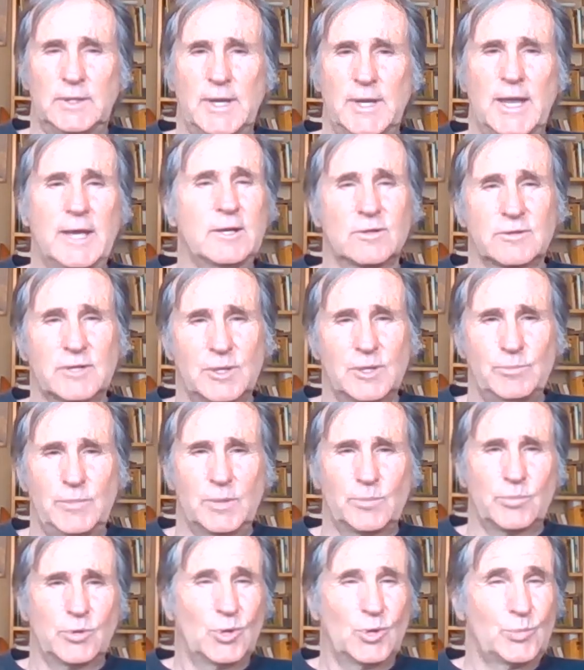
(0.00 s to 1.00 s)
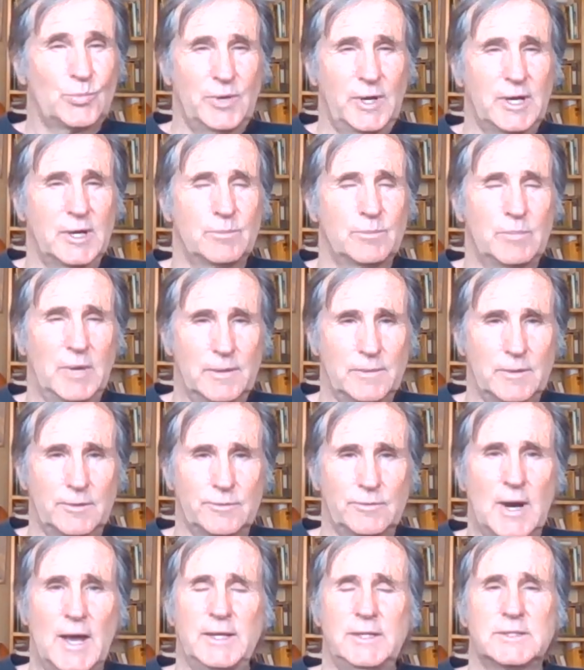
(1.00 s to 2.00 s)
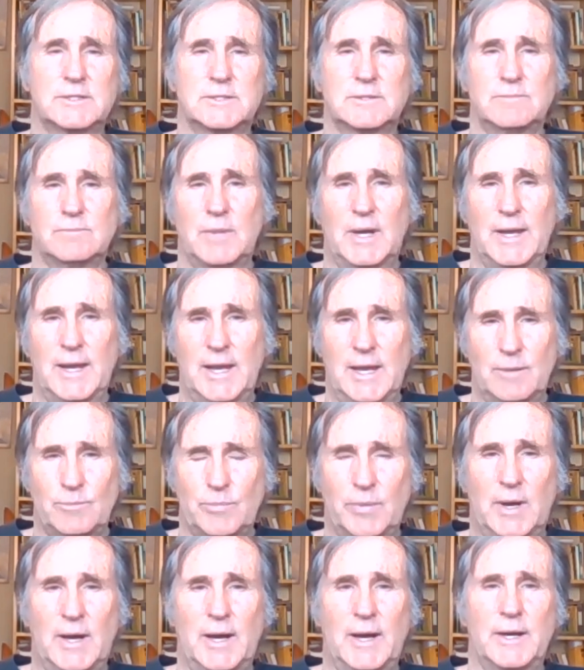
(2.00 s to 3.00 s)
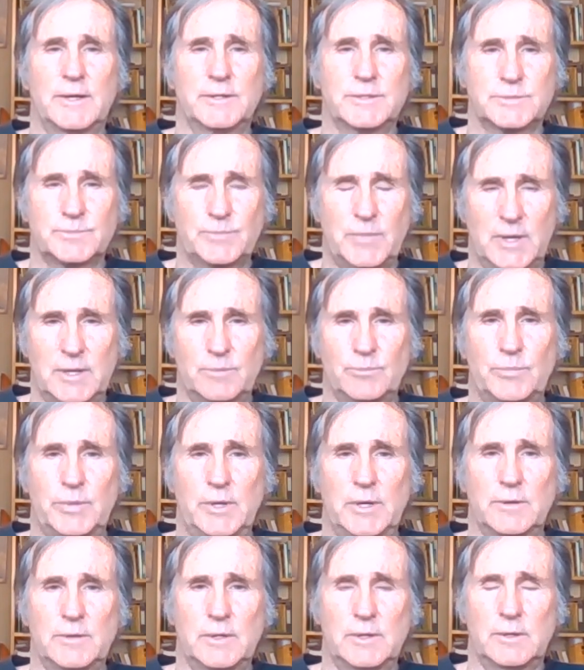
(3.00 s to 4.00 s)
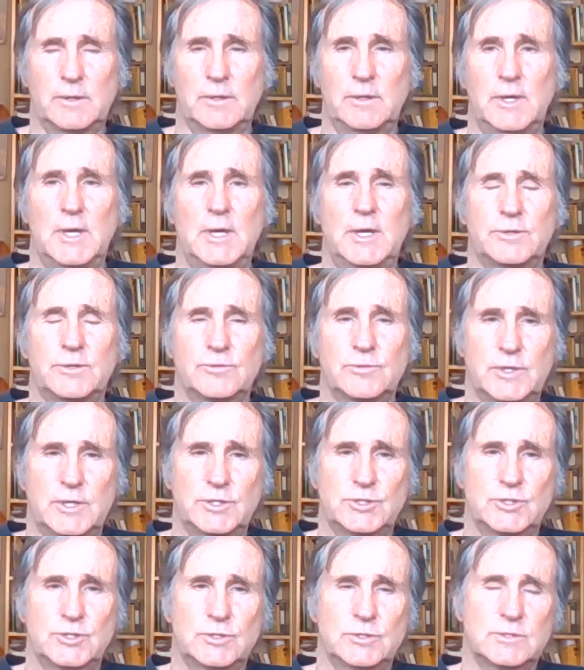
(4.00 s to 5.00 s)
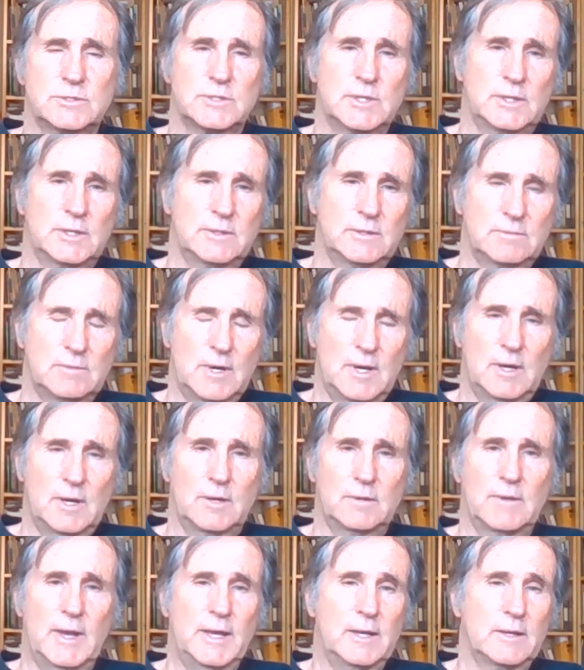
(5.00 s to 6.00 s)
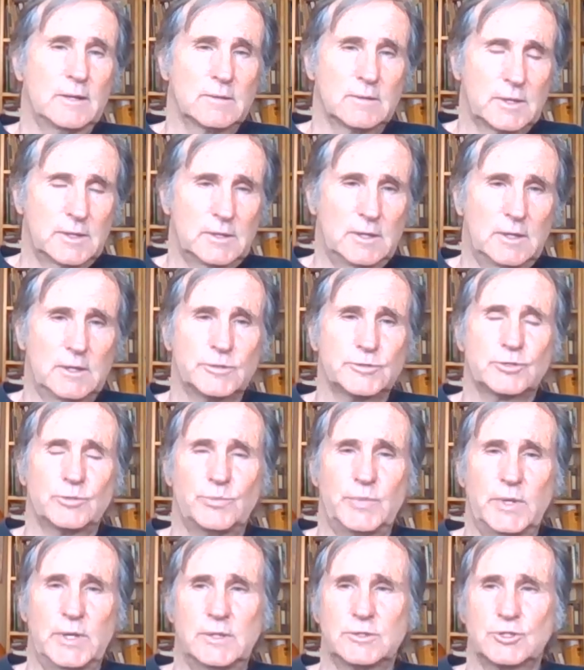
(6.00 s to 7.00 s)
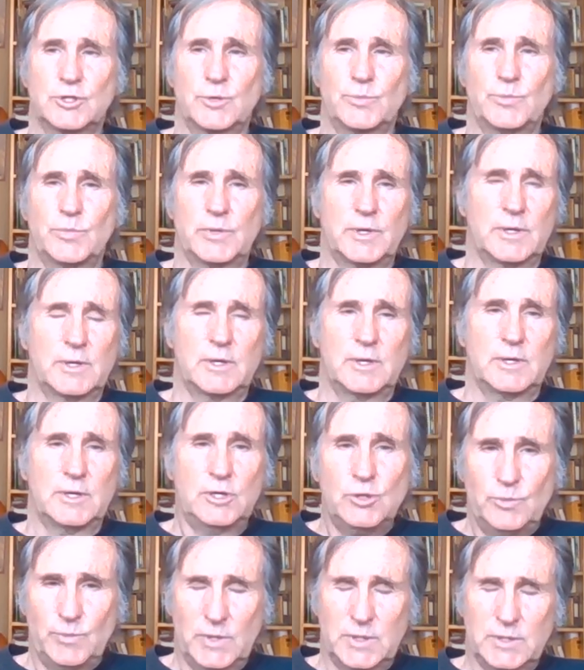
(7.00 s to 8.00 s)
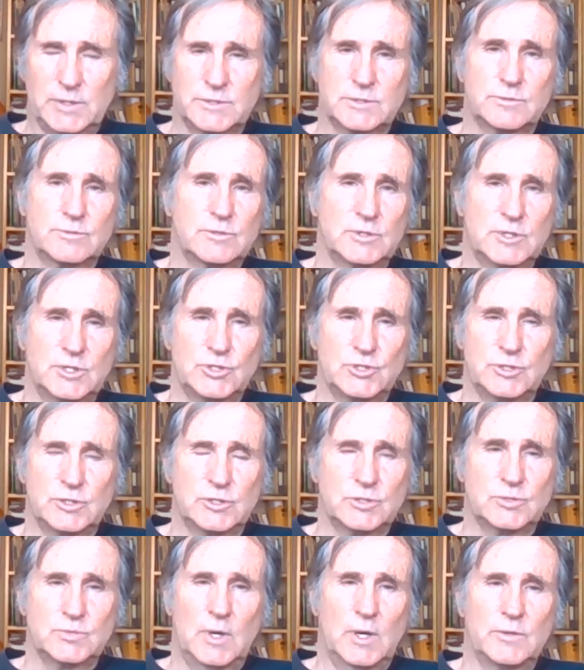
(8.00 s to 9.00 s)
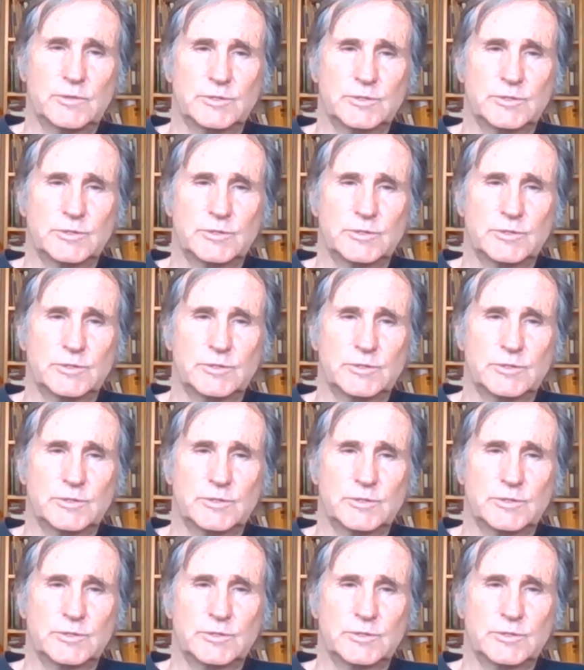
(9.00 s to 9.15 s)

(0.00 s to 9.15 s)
Hegel can be appropriated by the right, by empires, by imperial traditions, and how Hegel can also be interpreted in a humanist tradition as well.